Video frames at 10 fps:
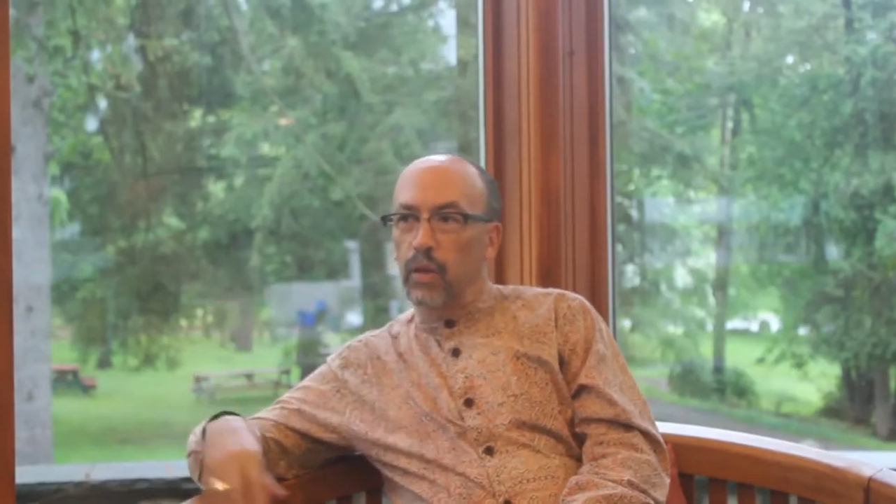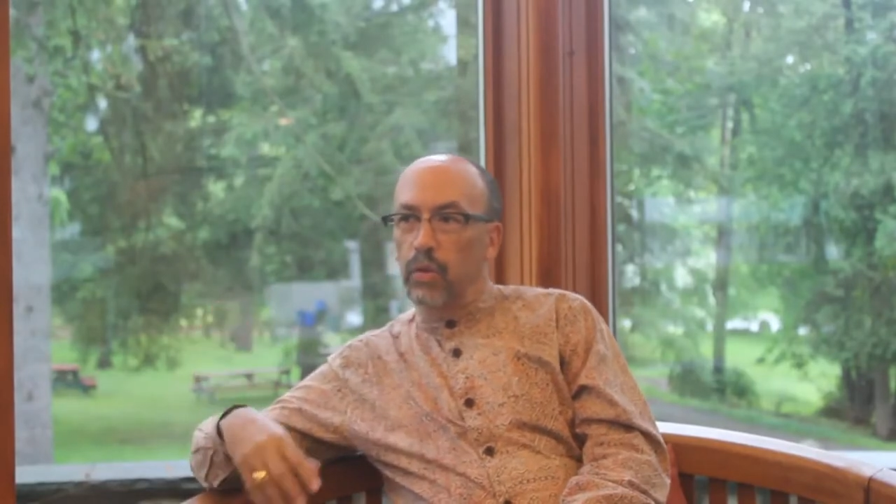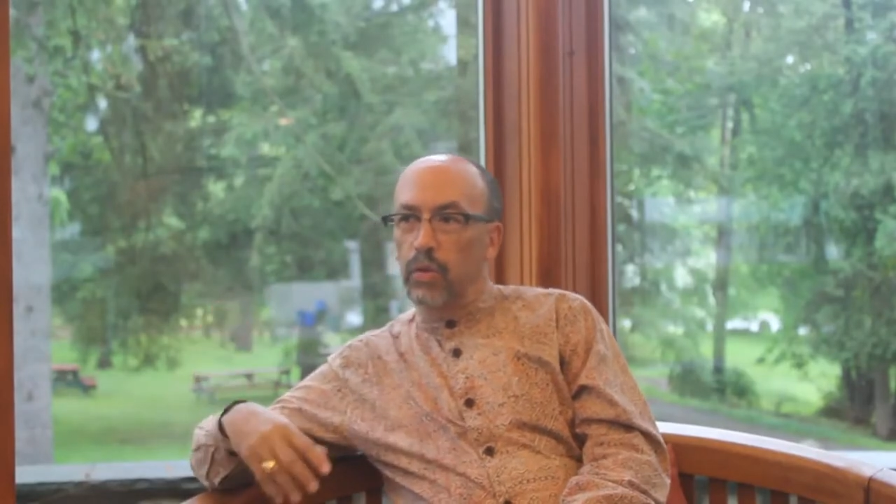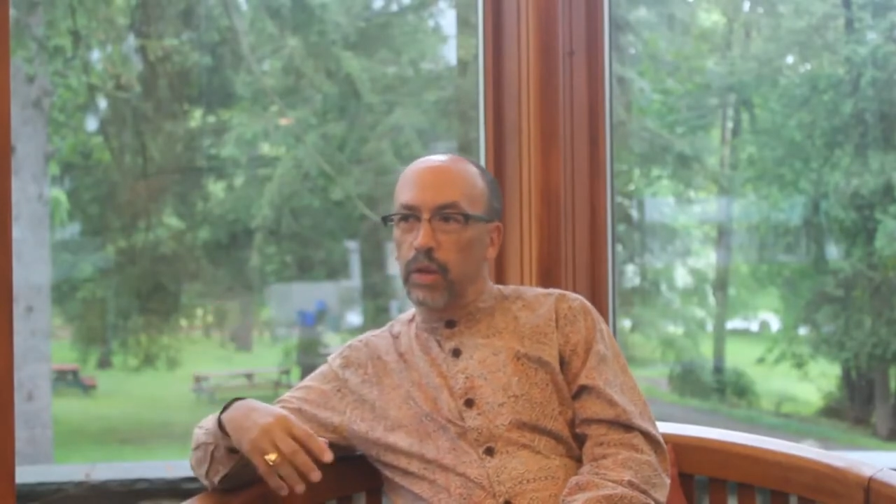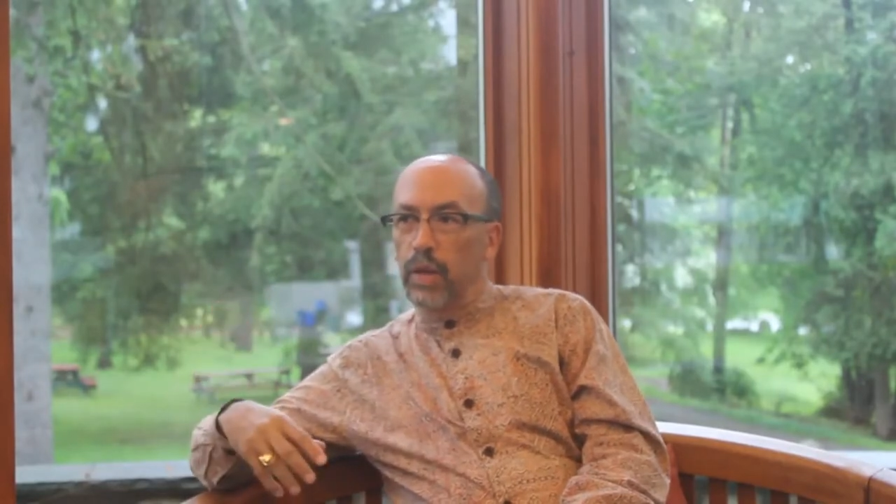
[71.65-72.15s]

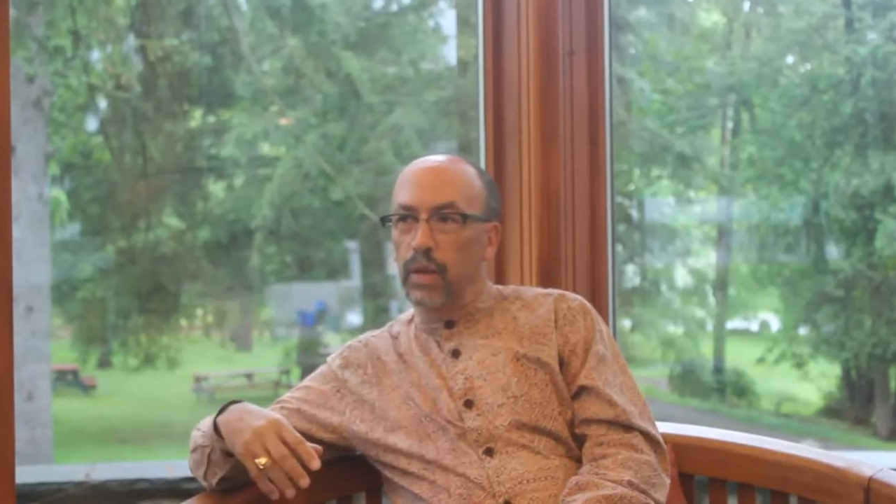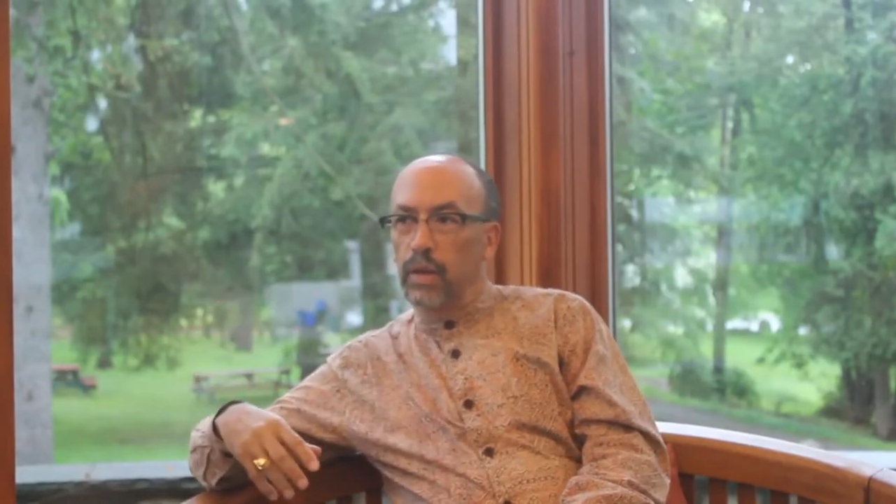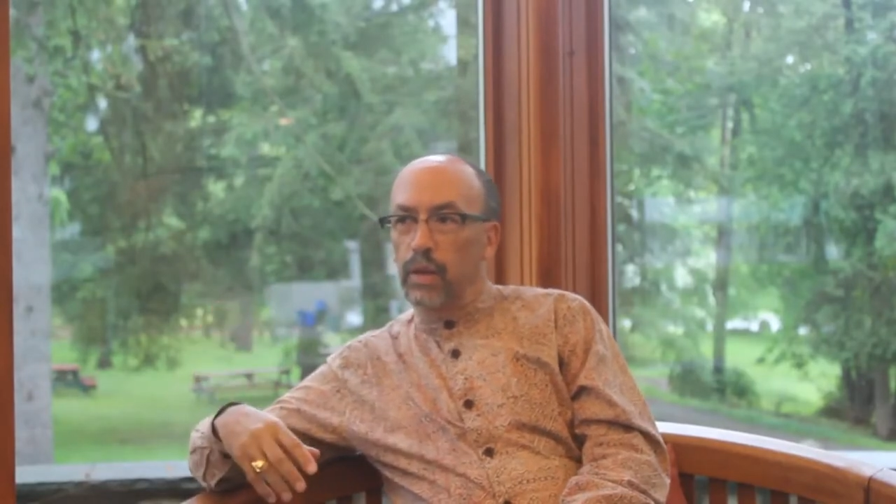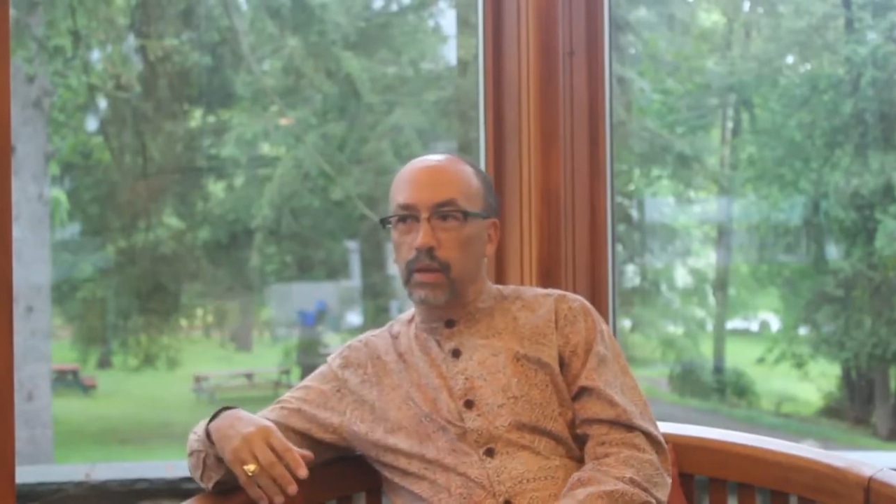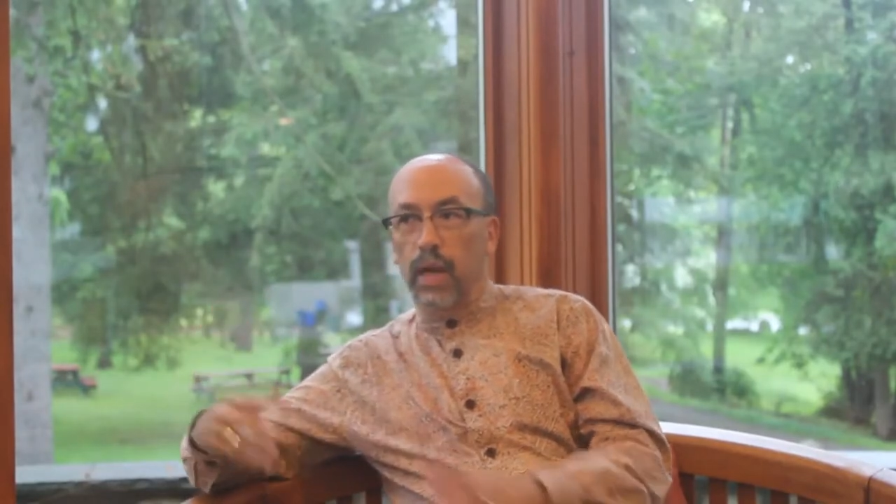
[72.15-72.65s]

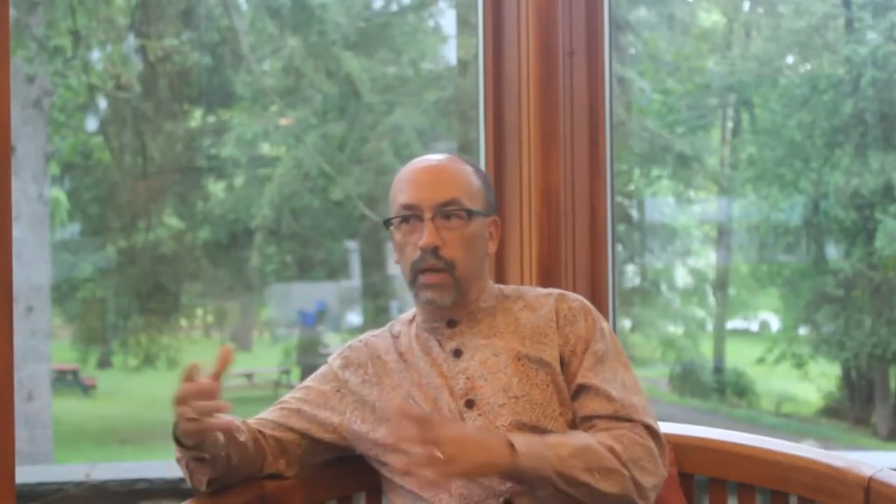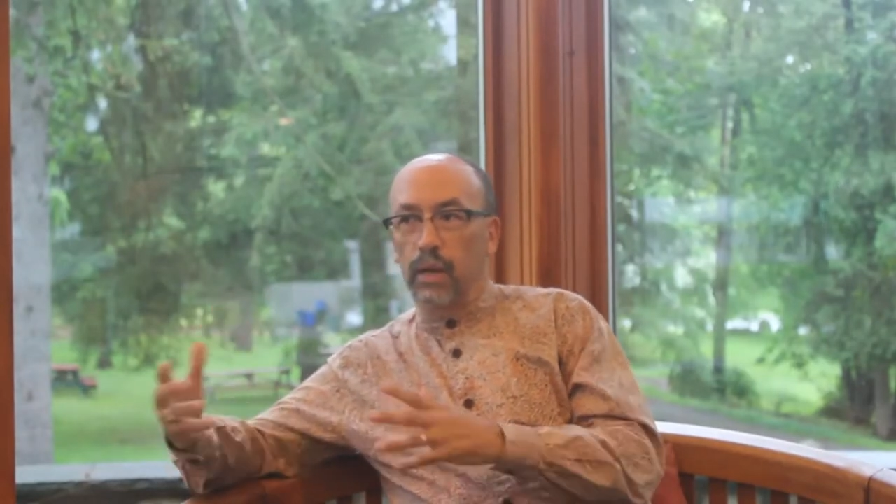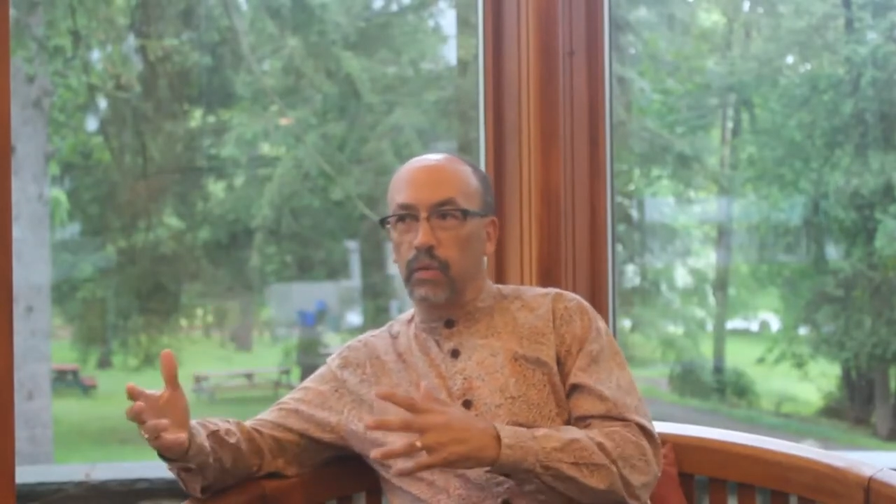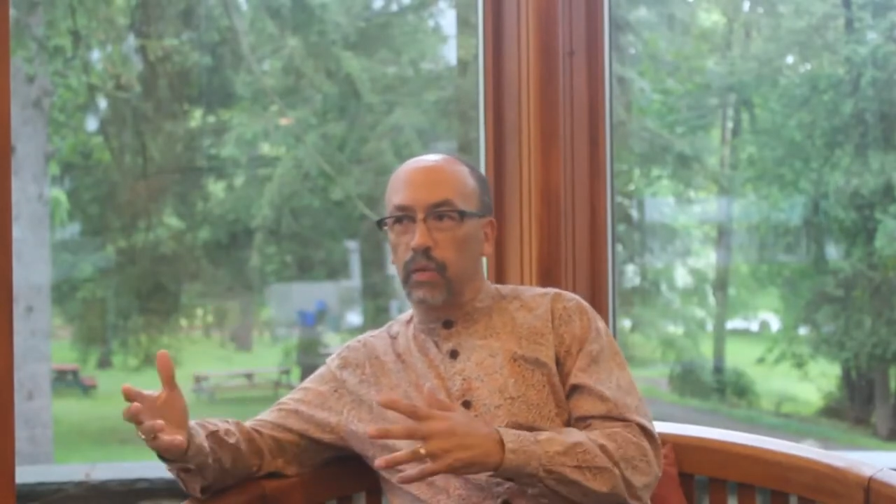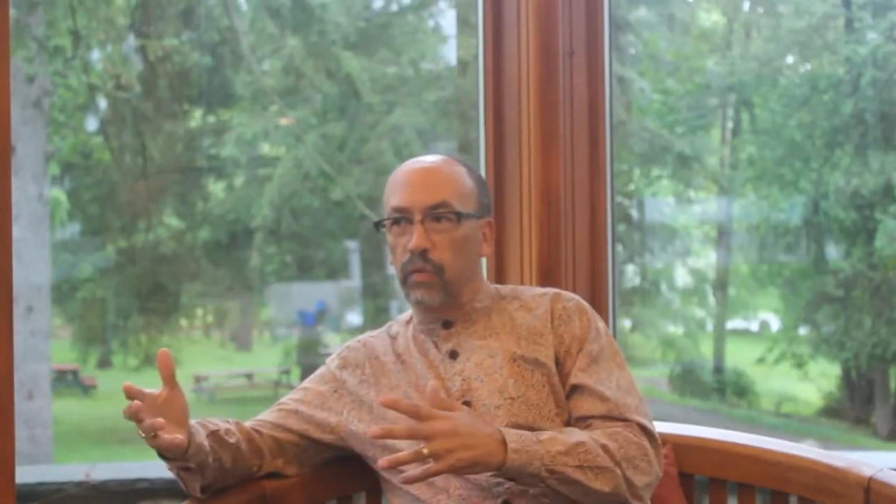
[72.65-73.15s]
including the title